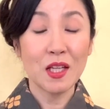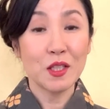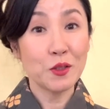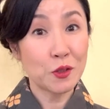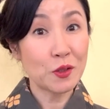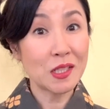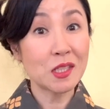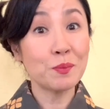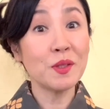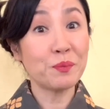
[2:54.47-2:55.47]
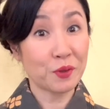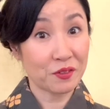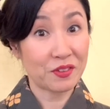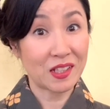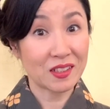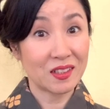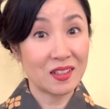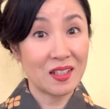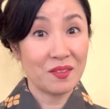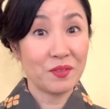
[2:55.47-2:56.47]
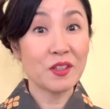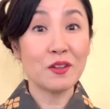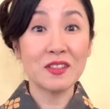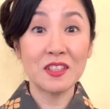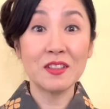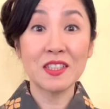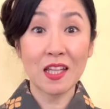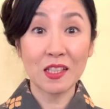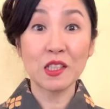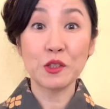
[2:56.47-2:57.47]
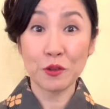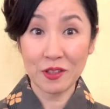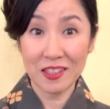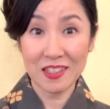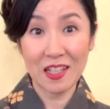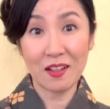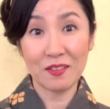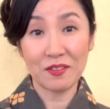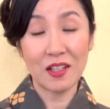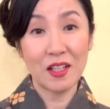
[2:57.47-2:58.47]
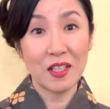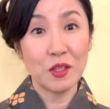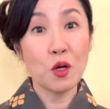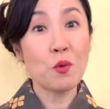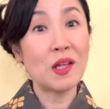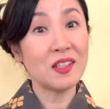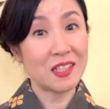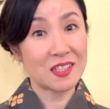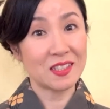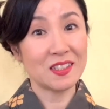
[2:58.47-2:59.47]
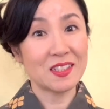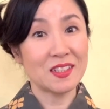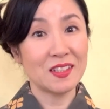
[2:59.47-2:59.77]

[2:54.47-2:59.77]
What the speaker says: You don't need to be perfect because you say it to yourself. No one listens.